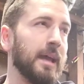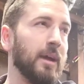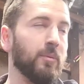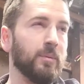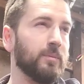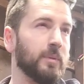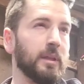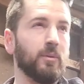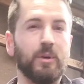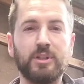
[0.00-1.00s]
I
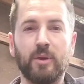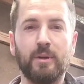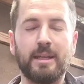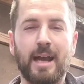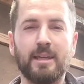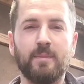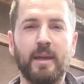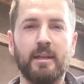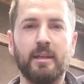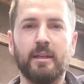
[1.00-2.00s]
really wish I would have
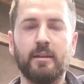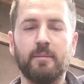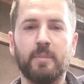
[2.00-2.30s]
documented it,